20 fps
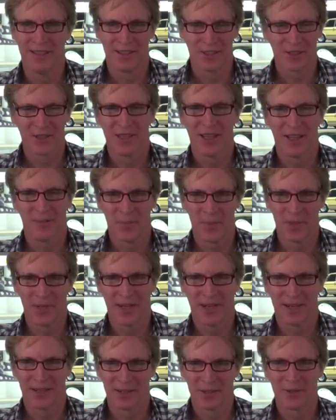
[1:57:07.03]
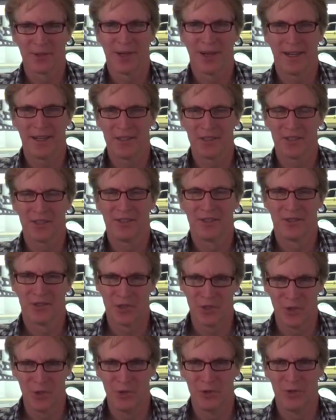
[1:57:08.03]
It's not been out of the garage in
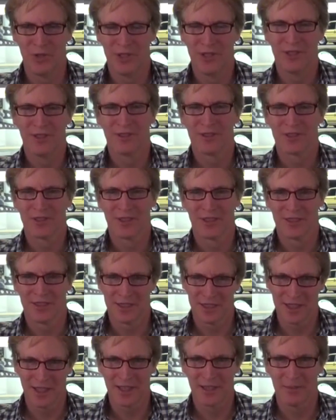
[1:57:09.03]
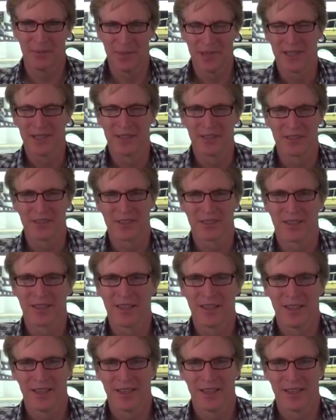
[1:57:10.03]
two years and 10 months.